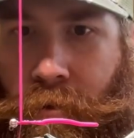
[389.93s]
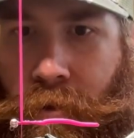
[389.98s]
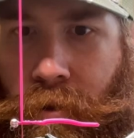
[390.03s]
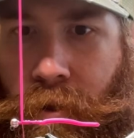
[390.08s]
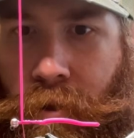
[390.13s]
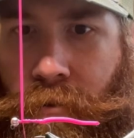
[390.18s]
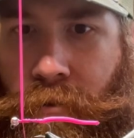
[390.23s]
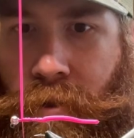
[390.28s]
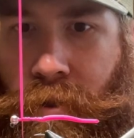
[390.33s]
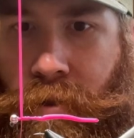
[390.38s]

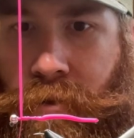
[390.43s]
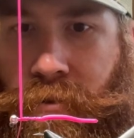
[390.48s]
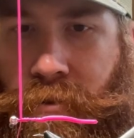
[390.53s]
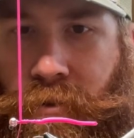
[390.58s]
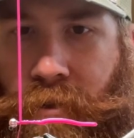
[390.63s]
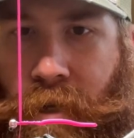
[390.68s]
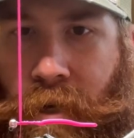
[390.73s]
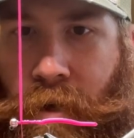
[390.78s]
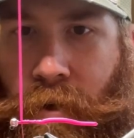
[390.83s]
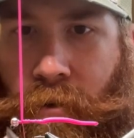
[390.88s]
then
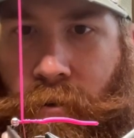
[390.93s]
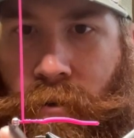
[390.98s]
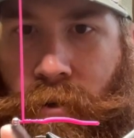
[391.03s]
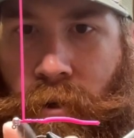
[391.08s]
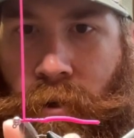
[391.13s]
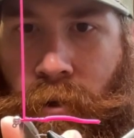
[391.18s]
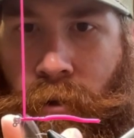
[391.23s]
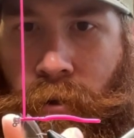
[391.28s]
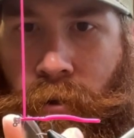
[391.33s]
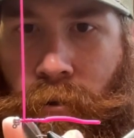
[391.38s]
thins out.
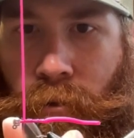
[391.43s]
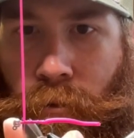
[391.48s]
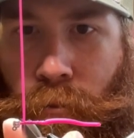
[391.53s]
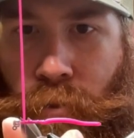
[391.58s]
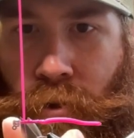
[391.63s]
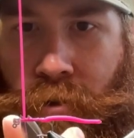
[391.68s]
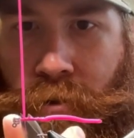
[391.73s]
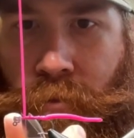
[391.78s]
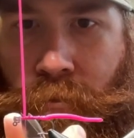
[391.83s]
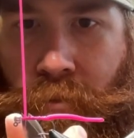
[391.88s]
I'm gonna
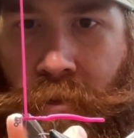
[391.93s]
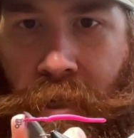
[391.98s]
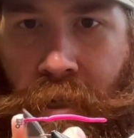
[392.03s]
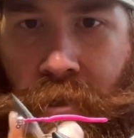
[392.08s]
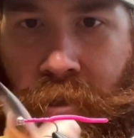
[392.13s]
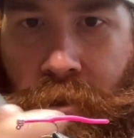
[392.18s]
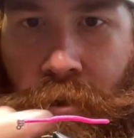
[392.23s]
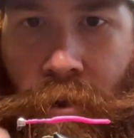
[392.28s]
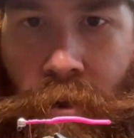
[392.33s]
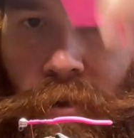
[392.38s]
put some
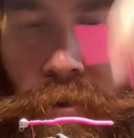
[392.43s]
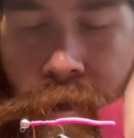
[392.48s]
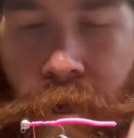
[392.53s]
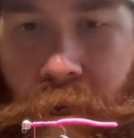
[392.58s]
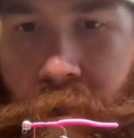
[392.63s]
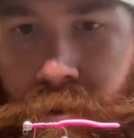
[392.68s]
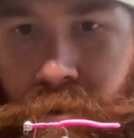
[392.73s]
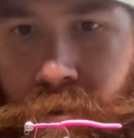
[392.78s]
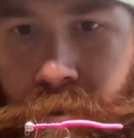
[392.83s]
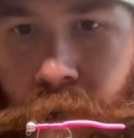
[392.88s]
tension on
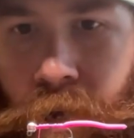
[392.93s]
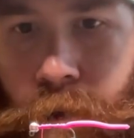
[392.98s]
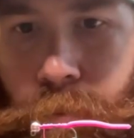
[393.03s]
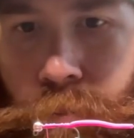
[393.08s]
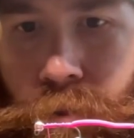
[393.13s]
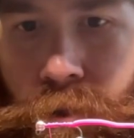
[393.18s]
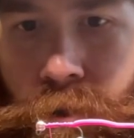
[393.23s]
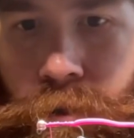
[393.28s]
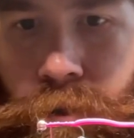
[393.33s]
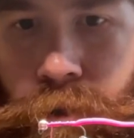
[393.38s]
that, snap
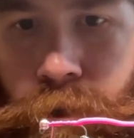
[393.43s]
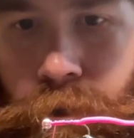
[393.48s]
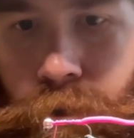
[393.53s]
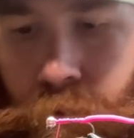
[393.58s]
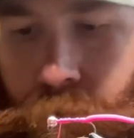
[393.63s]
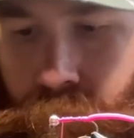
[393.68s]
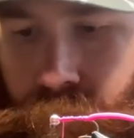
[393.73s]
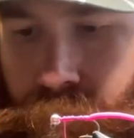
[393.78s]
it, and then it'll